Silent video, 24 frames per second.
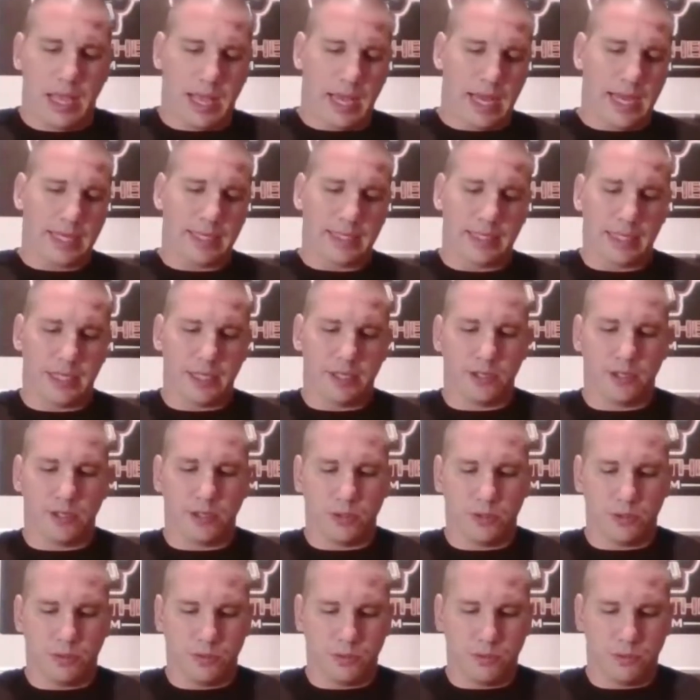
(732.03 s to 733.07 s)
I did
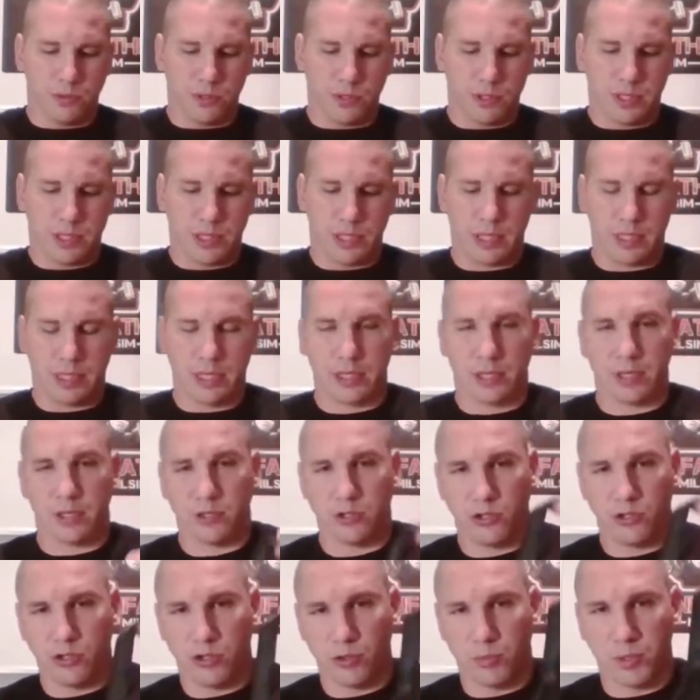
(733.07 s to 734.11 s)
use
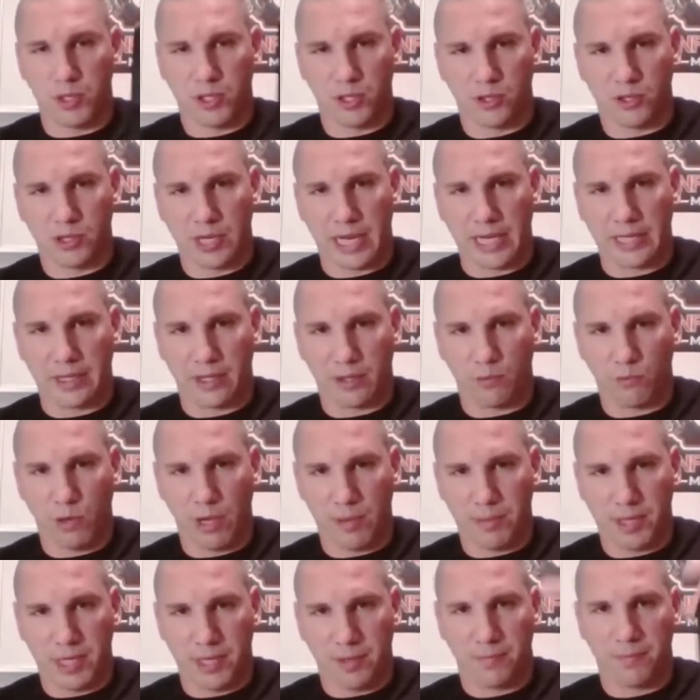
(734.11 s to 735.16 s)
tubular nylon
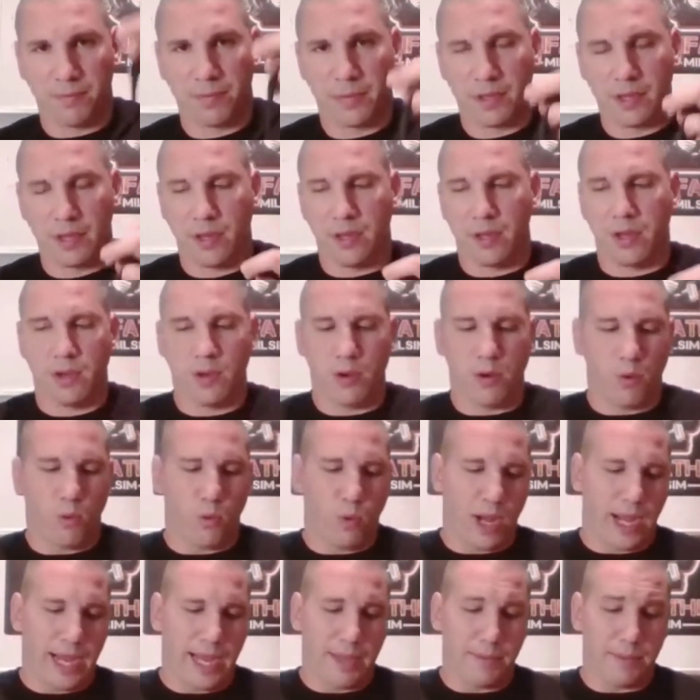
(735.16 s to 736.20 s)
webbing.
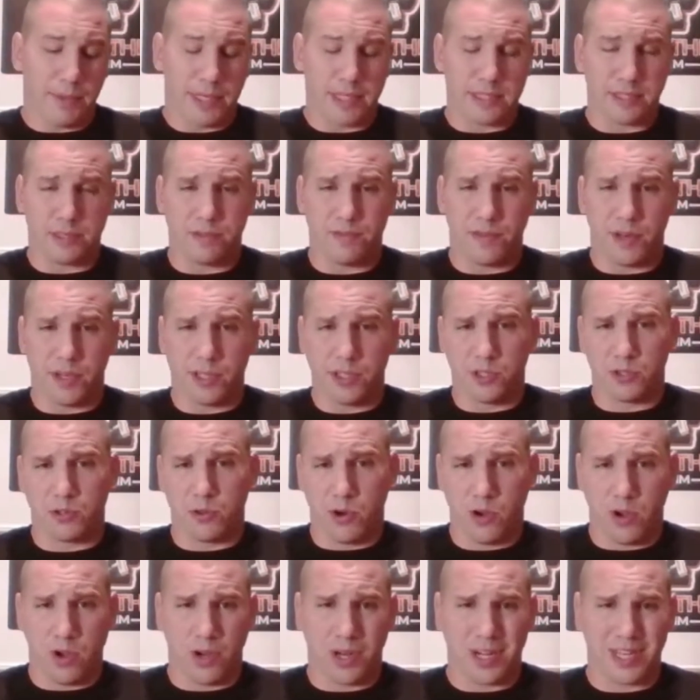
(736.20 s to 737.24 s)
Why? Because it's very
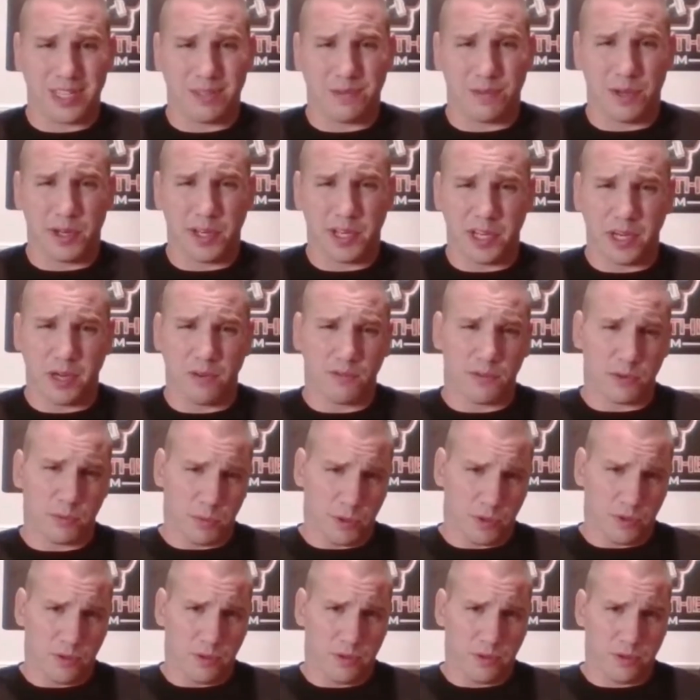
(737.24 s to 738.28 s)
strong and it's very
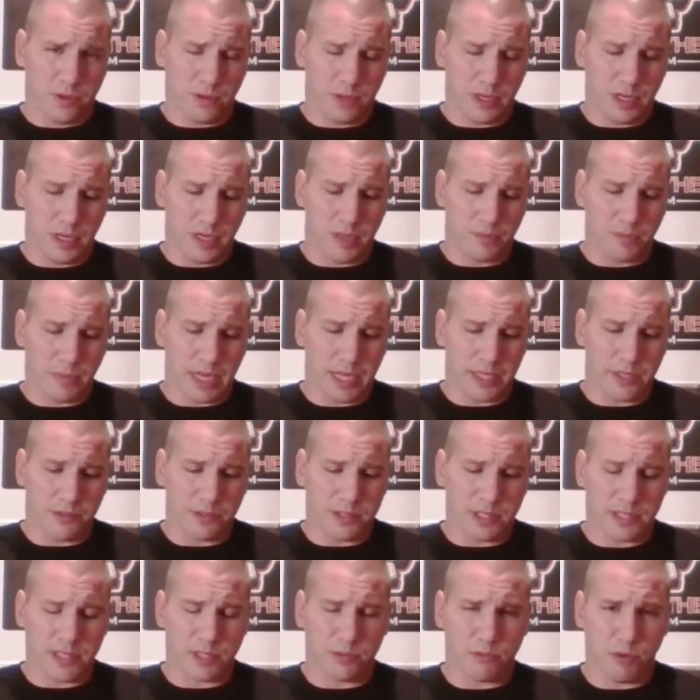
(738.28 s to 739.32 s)
comfortable. I
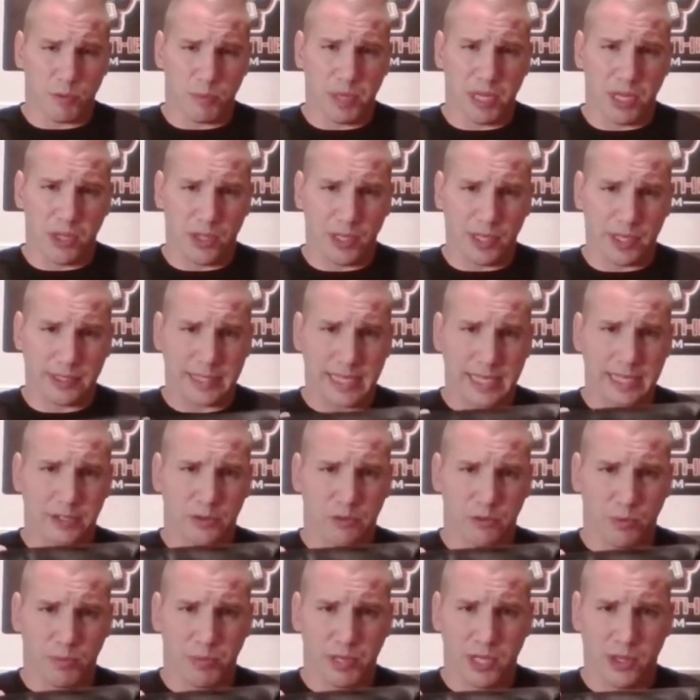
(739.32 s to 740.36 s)
use this in rappelling,
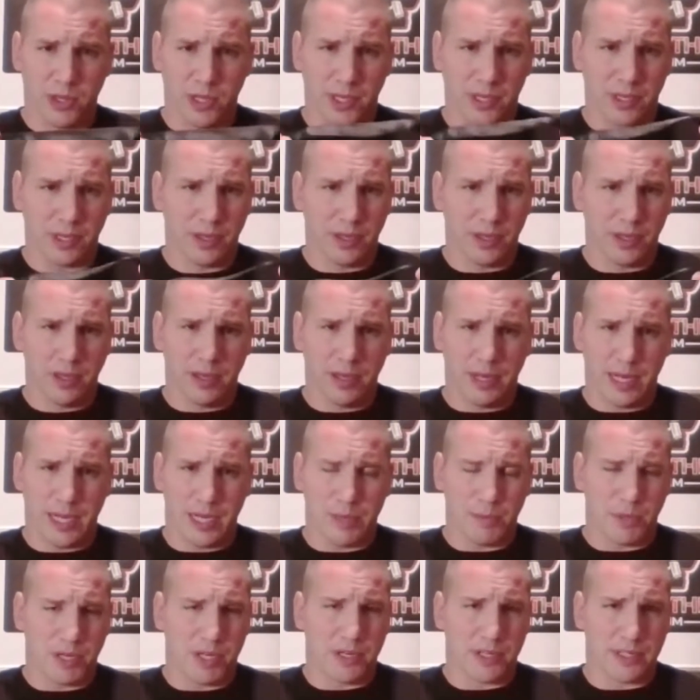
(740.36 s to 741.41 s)
tactical rappelling.
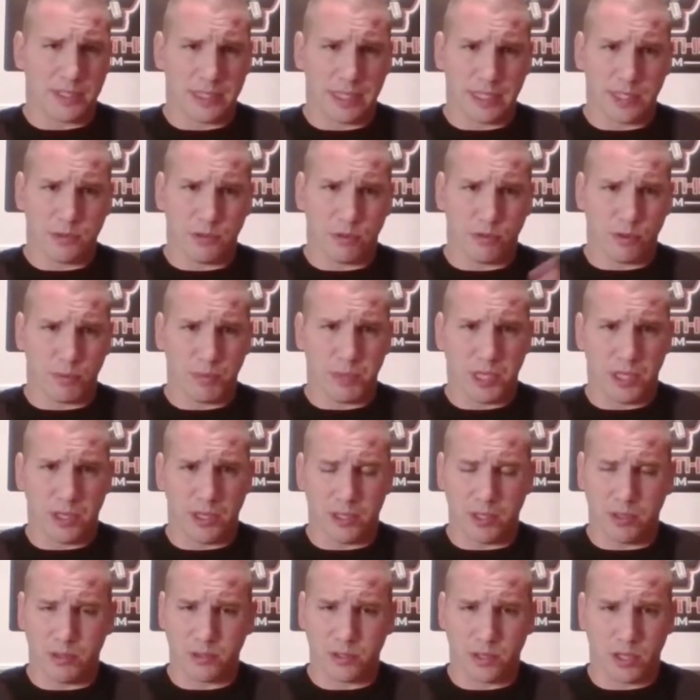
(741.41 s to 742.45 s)
Anybody who does any sort of
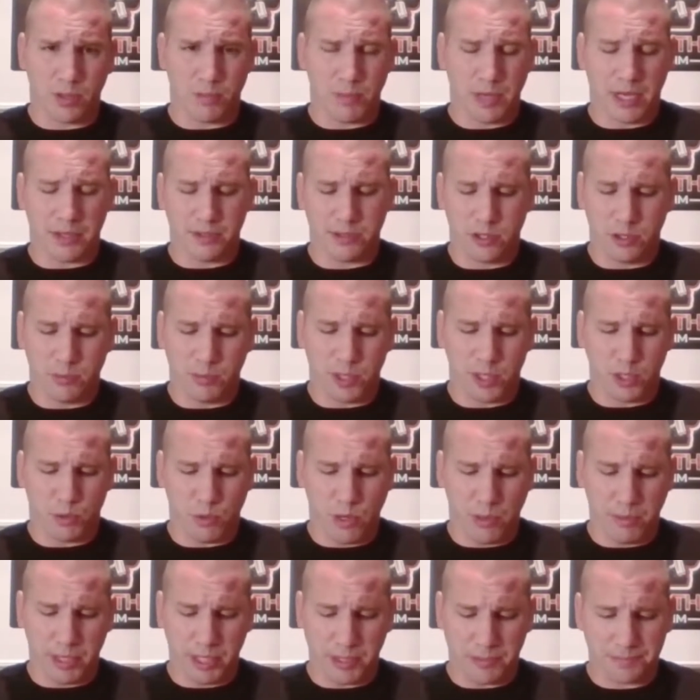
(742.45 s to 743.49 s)
rappelling knows all about tubular
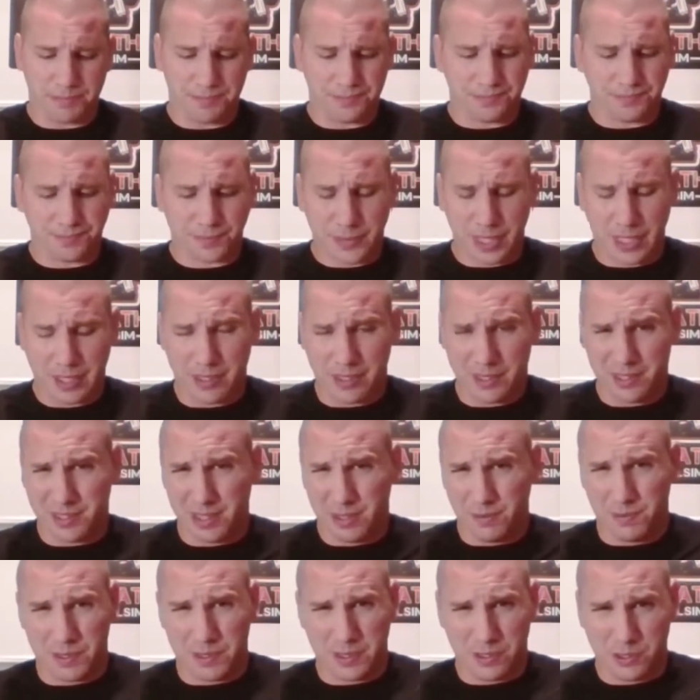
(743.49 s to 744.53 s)
webbing. This
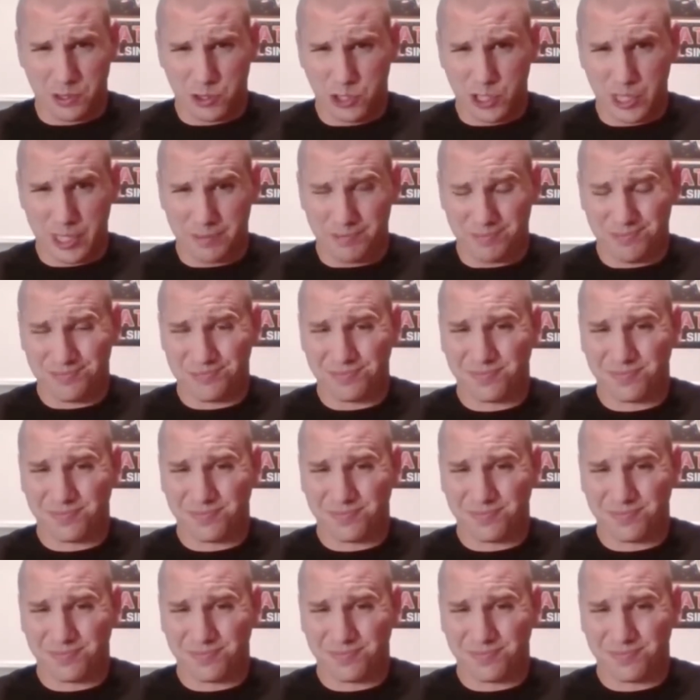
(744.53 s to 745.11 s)
stuff is the shit.